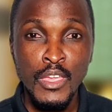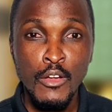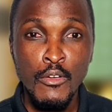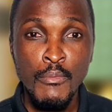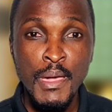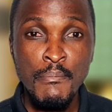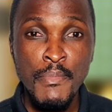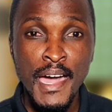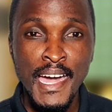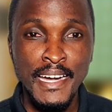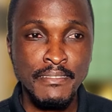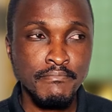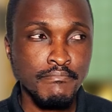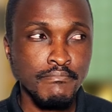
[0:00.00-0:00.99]

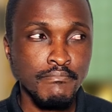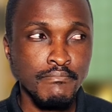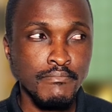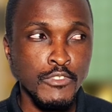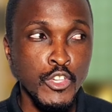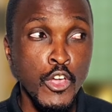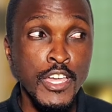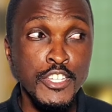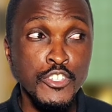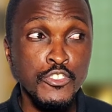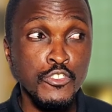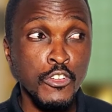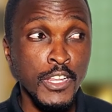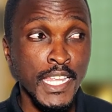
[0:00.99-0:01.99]
remember you're
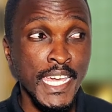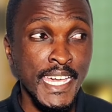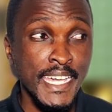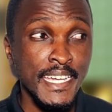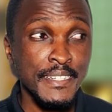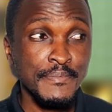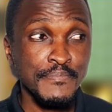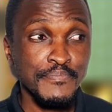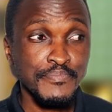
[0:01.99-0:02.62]
installing